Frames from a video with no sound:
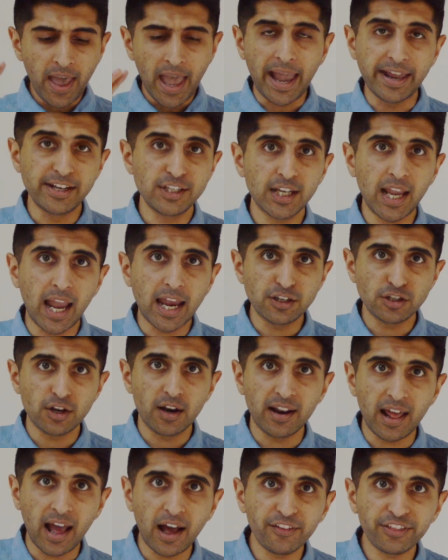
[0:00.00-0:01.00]
Education
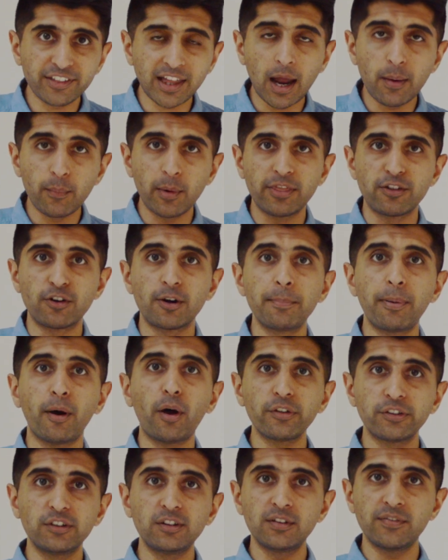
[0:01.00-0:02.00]
and healthcare, where there are
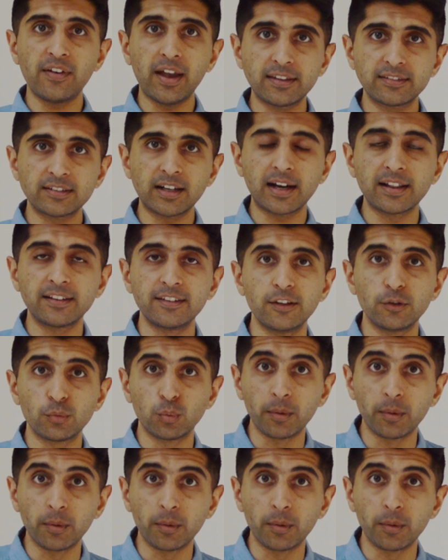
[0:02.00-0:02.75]
positive externalities,